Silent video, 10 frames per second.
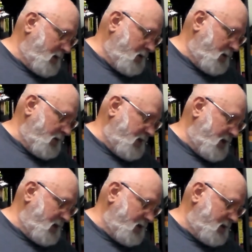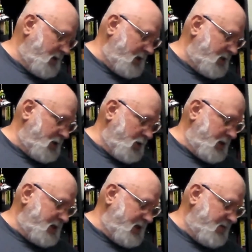On this, it's
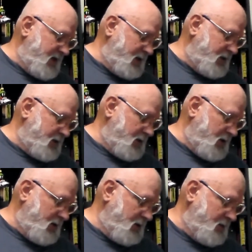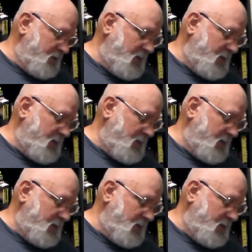37 inches long.